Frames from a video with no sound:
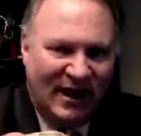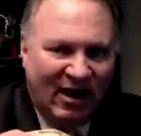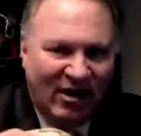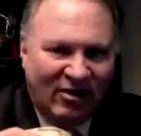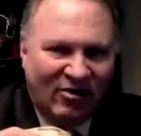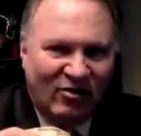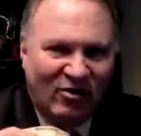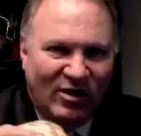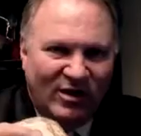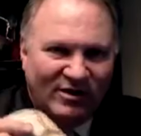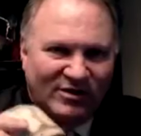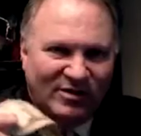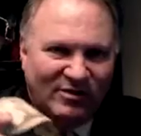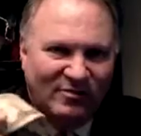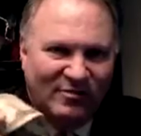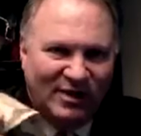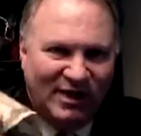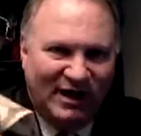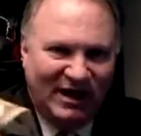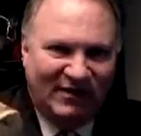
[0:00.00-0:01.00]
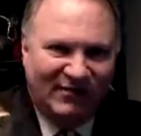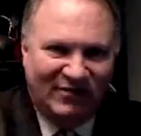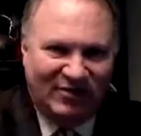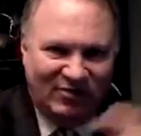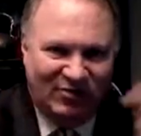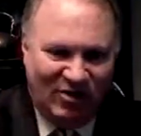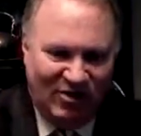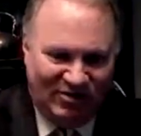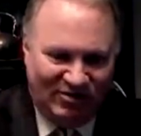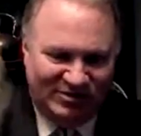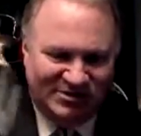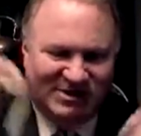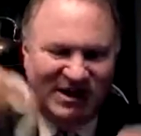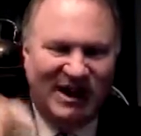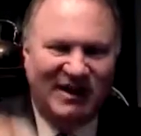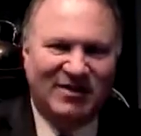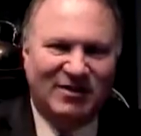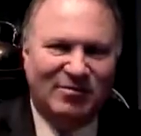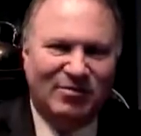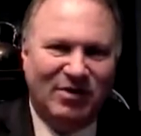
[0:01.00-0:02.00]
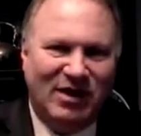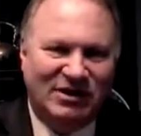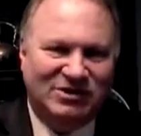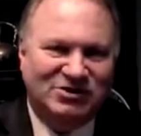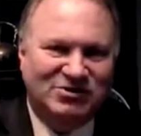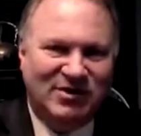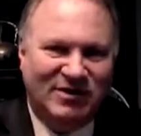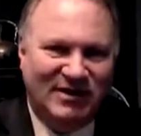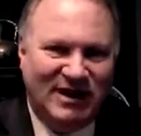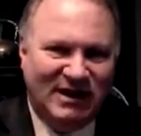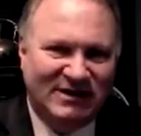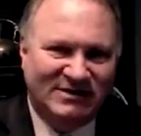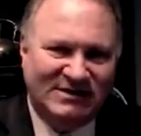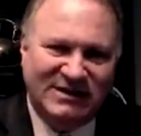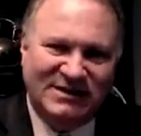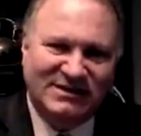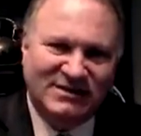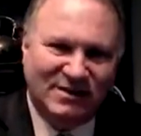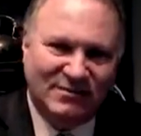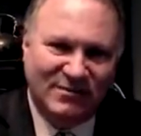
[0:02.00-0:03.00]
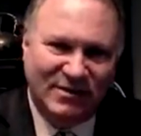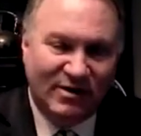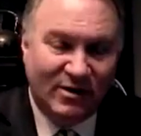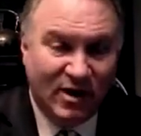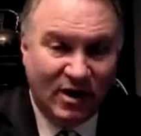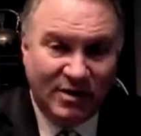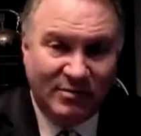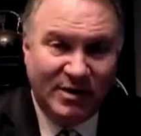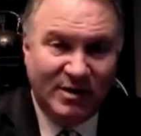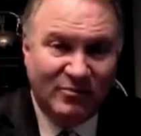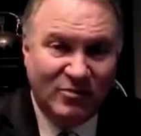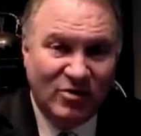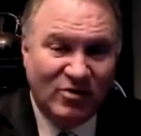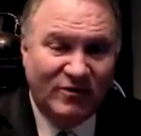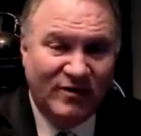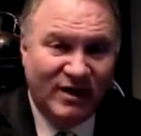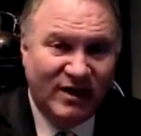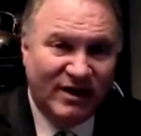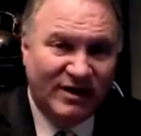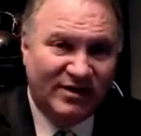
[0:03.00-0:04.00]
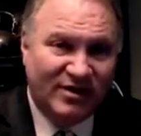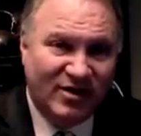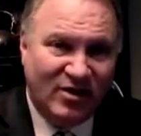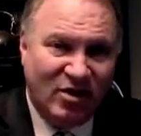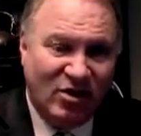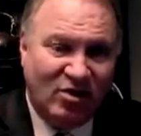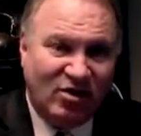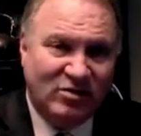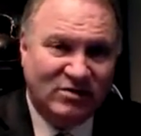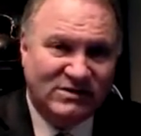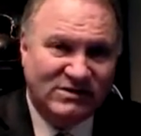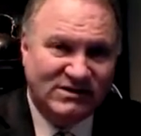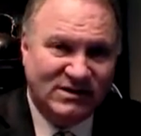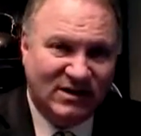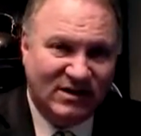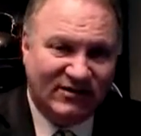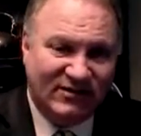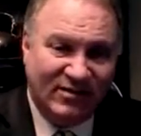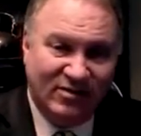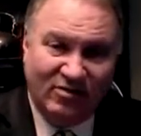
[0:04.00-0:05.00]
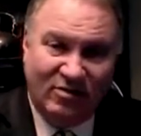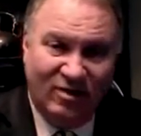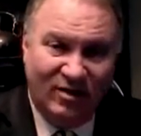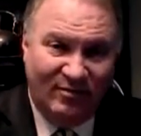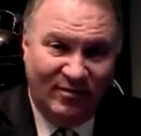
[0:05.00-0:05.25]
They're going to be, if you understand the pressure on that system, they're going to be moving into gold, silver, and